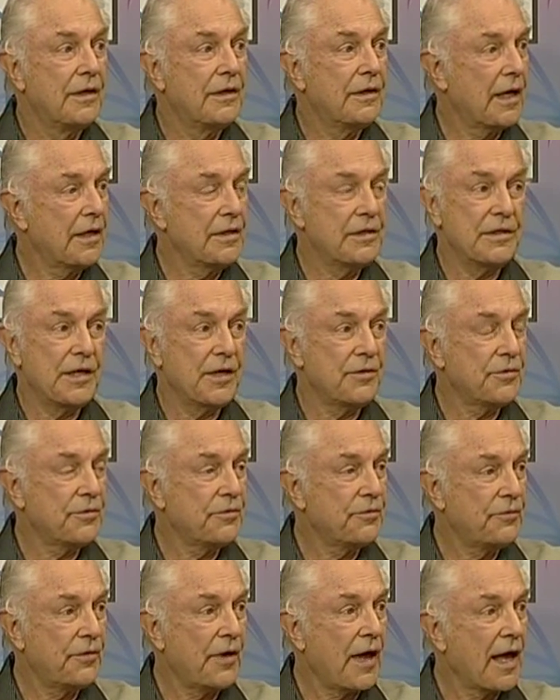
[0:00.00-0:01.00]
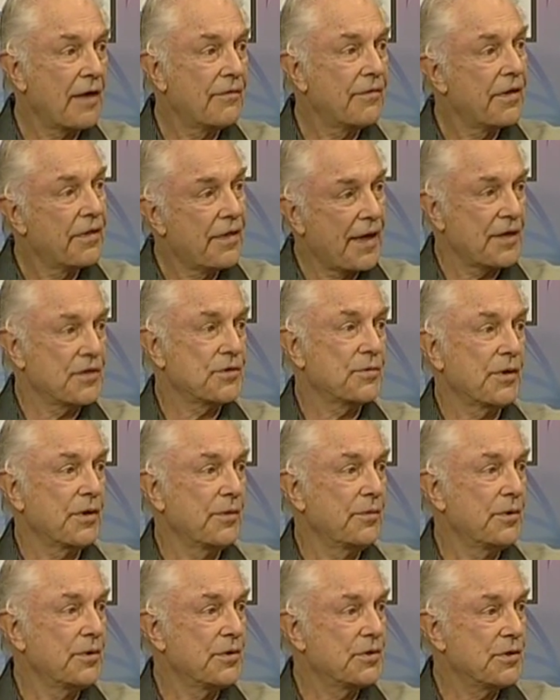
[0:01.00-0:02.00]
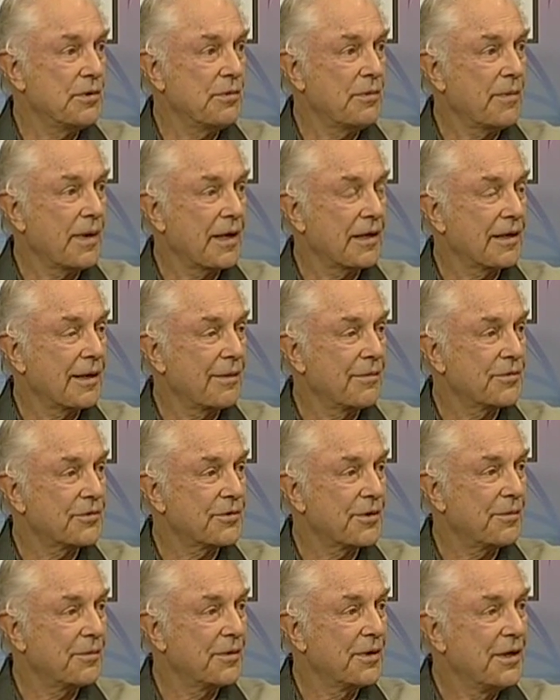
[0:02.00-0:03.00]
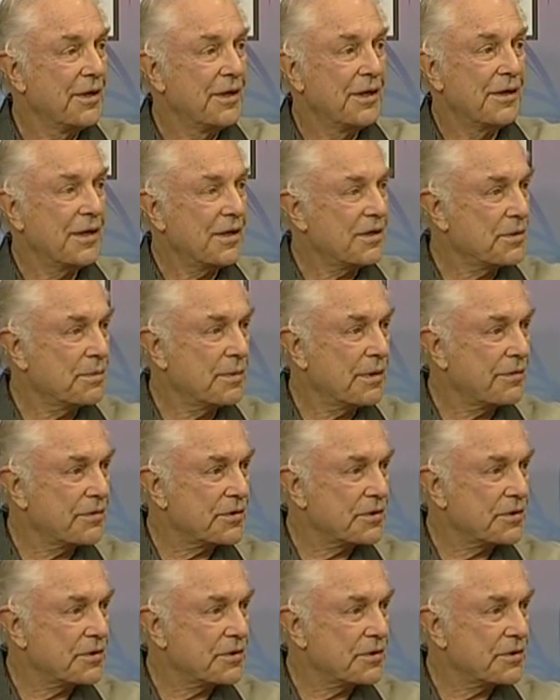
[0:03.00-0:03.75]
1905. That's where the word Superman comes from. That's a bit of a